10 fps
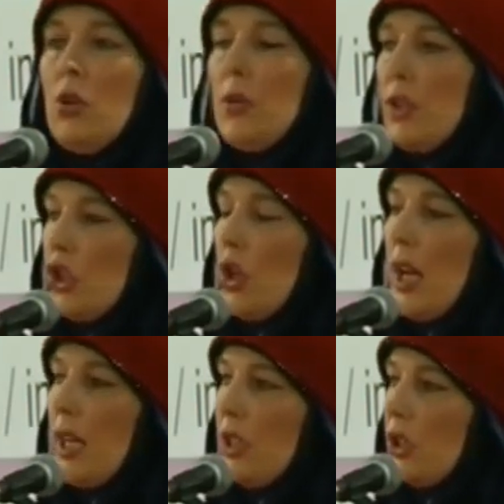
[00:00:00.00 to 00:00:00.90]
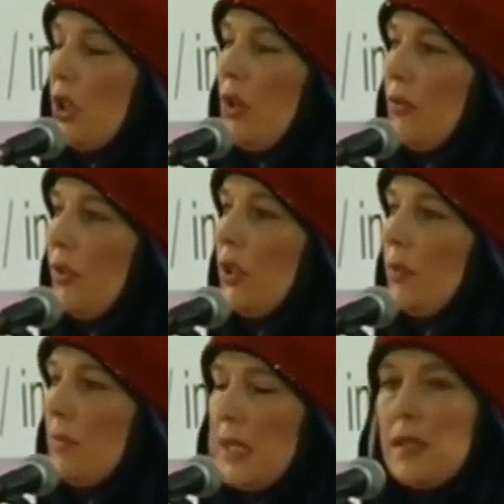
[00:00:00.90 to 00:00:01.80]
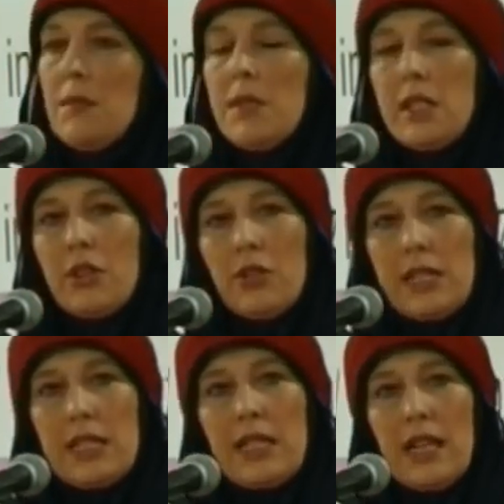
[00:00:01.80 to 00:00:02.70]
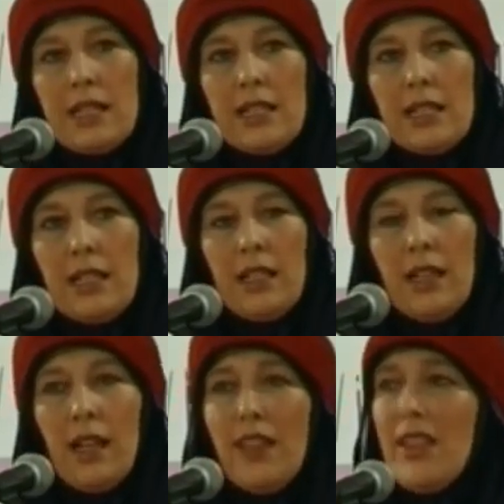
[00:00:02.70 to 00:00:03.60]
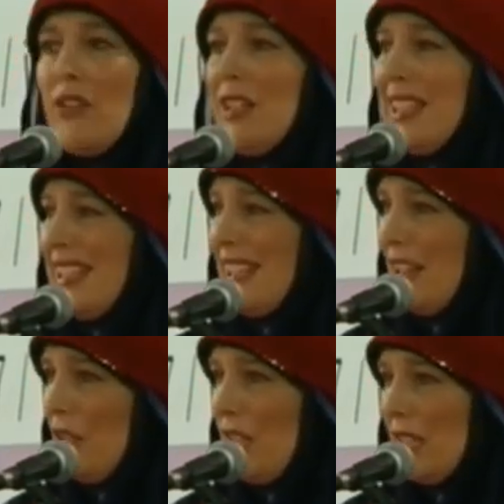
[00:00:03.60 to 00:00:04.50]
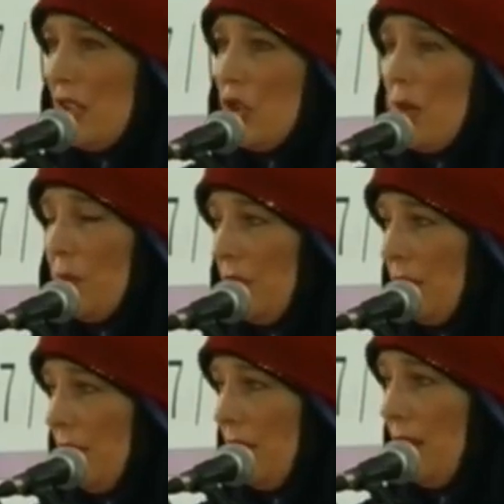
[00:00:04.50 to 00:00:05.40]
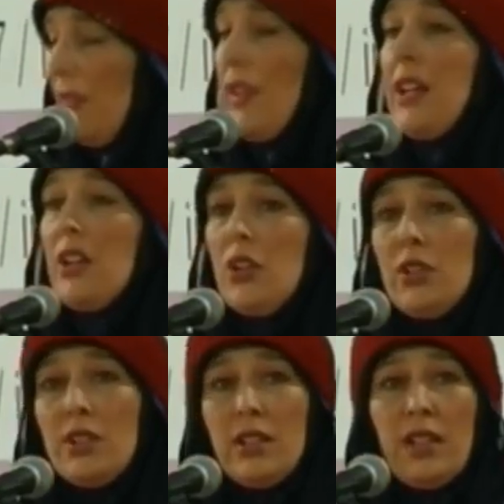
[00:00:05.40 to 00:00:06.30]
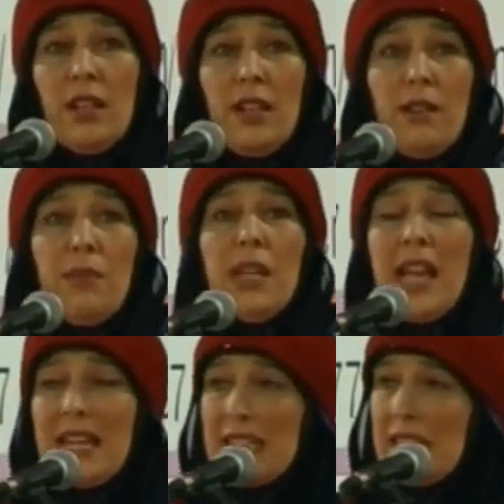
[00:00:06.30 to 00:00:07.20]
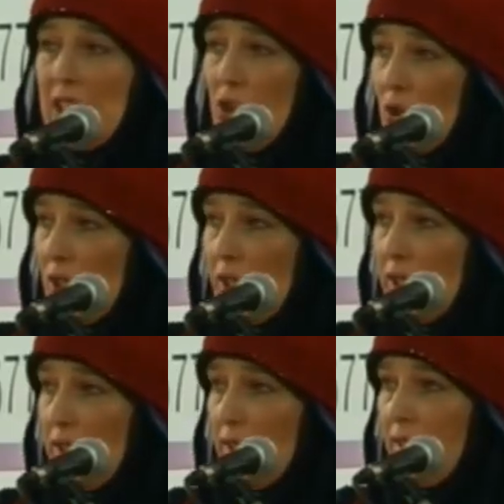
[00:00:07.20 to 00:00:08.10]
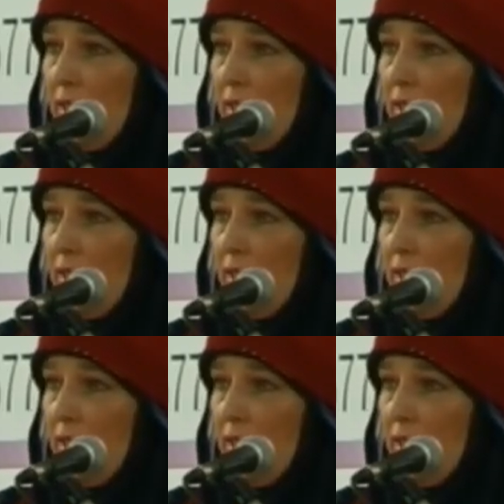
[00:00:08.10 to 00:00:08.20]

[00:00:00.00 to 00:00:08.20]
law with trying to convert Muslims to Christianity. They're in serious trouble. They could be executed.